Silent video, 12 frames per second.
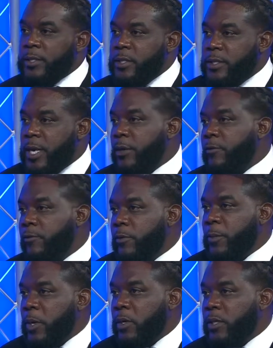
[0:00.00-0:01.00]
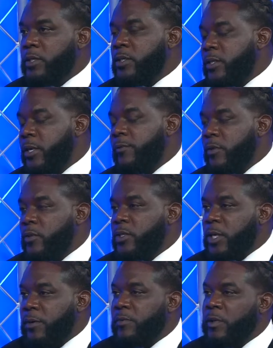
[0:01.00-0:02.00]
into tackle football into
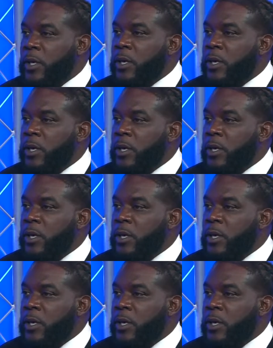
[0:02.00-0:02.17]
7-on-7.